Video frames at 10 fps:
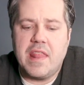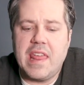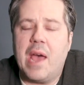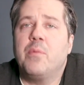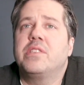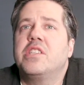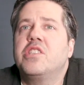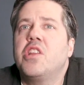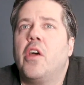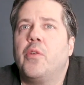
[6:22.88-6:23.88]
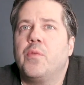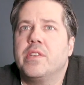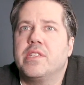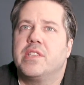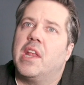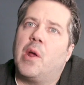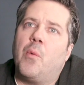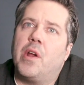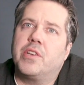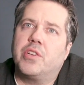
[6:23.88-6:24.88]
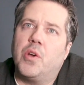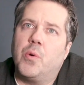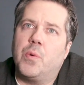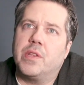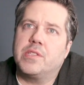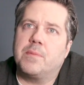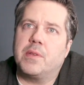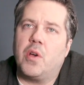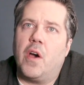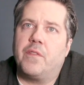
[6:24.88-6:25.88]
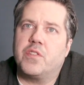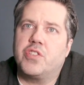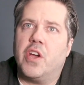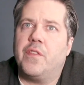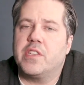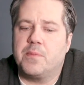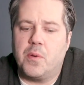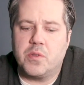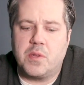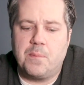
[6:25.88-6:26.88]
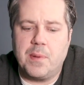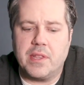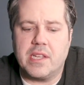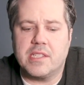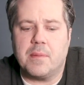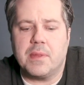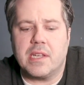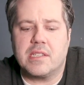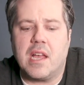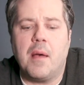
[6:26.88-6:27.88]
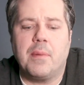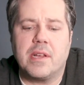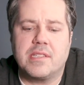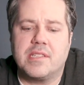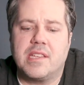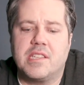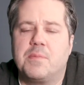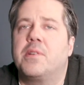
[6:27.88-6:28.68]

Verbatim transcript: that was another reason that I wanted to go with something off the shelf as opposed to building something as complex as this